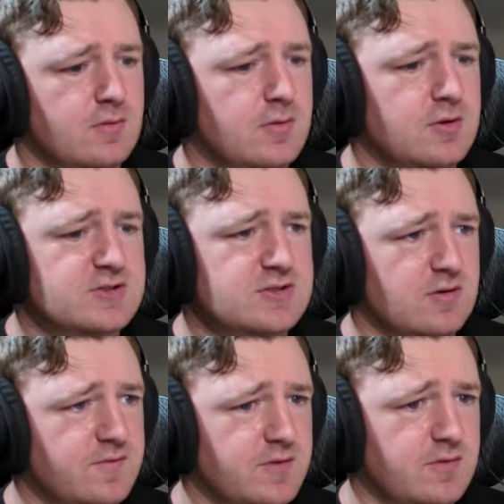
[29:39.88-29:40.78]
Good start
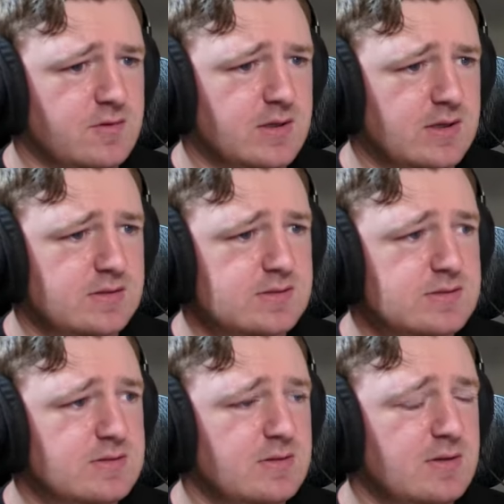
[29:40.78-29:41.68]
for the
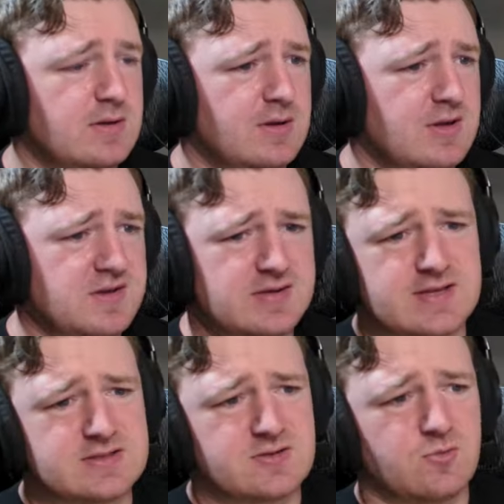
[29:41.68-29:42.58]
Titans. The
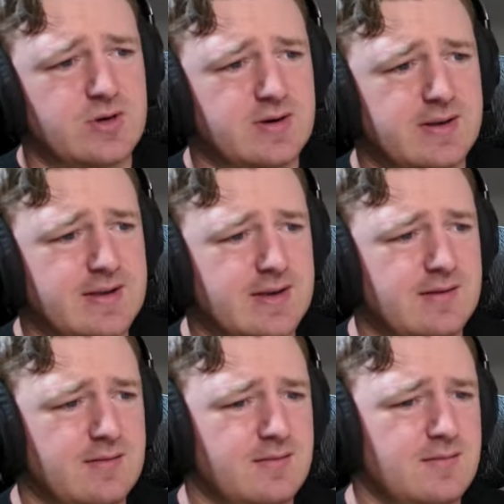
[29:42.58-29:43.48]
Titans are weird. Like I,
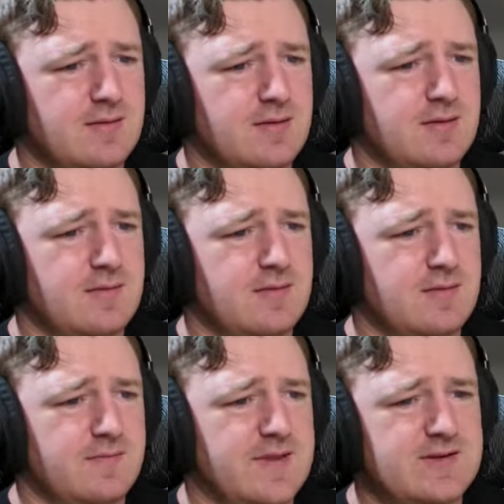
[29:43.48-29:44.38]

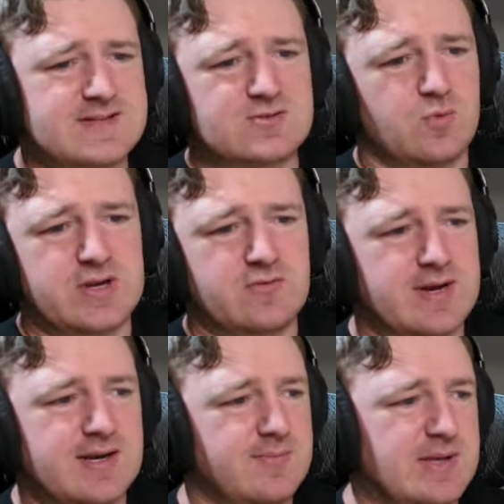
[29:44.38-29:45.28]
they just win
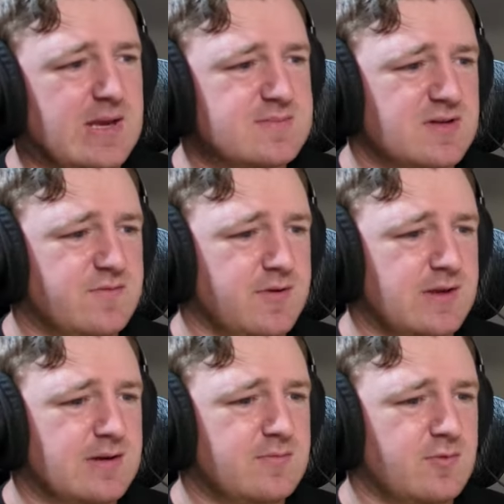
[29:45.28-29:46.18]
random games. I feel
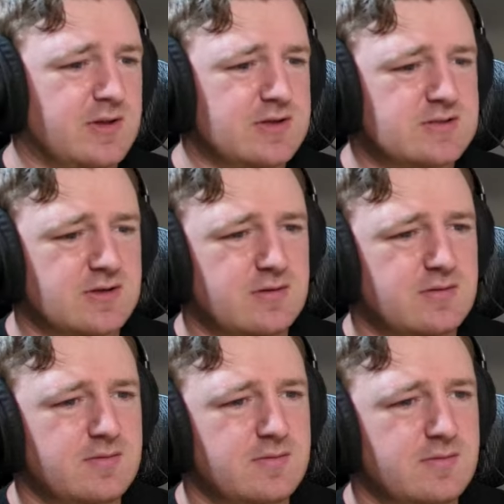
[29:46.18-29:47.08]
like where they
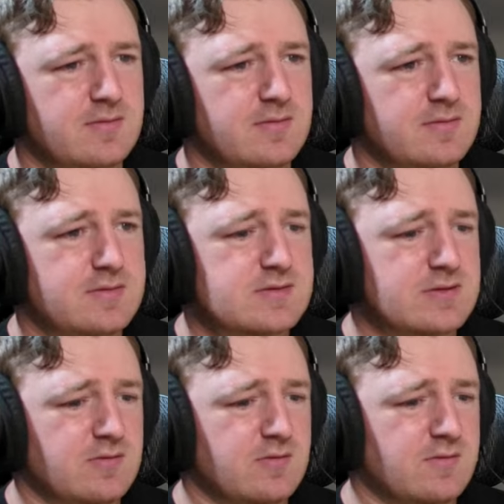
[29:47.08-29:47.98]
shouldn't.
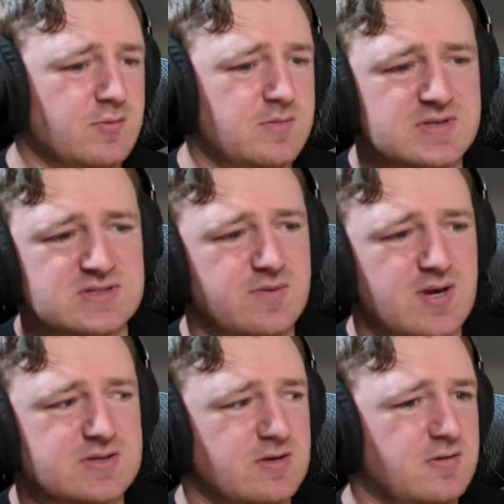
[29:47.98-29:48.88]
So I wouldn't be
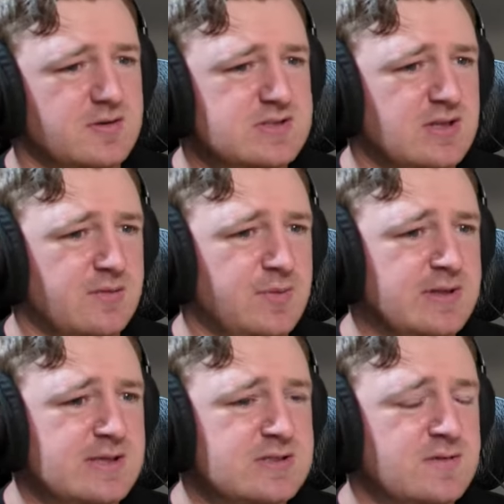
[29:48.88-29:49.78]
surprised at all to see them win
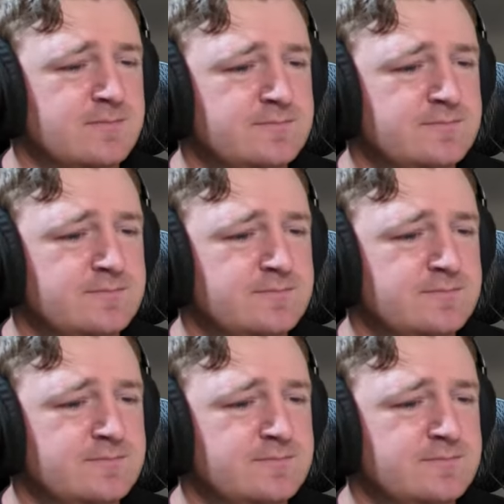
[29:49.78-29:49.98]
this.